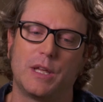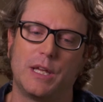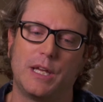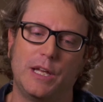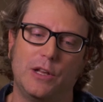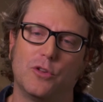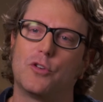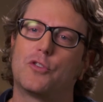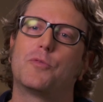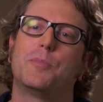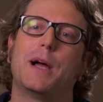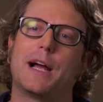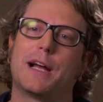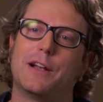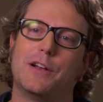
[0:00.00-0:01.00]
he looks
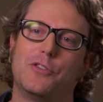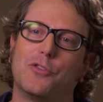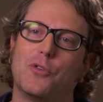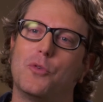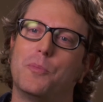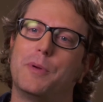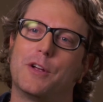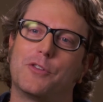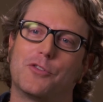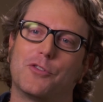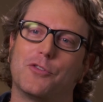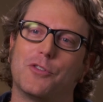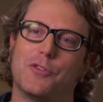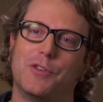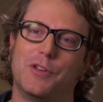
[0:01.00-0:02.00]
back at his old
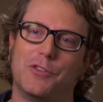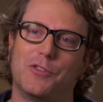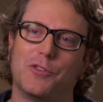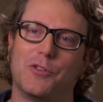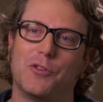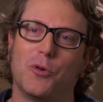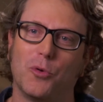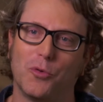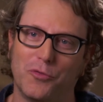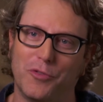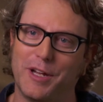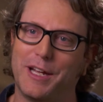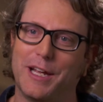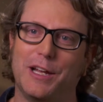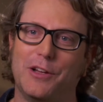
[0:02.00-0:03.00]
pictures of his old
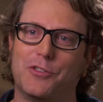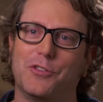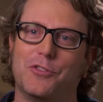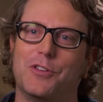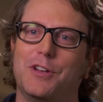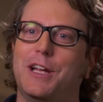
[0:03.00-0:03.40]
vacations,